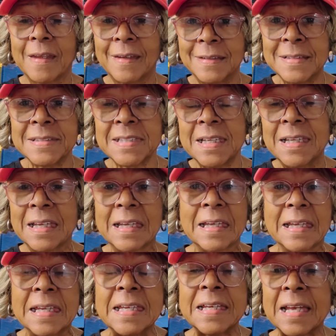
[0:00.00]
You see,
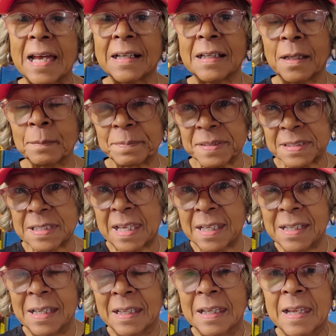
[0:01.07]
he got
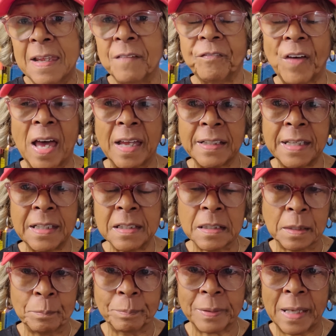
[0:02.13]
upset if I didn't
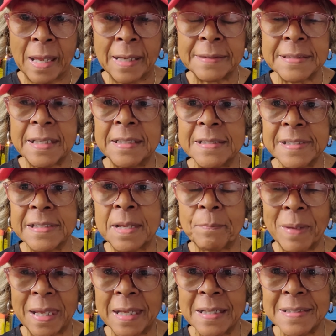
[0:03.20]
comply to his
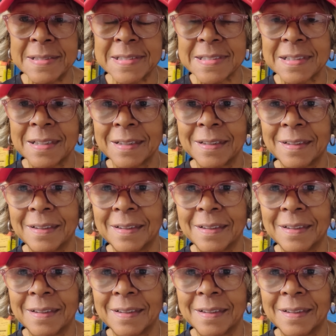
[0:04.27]
demands,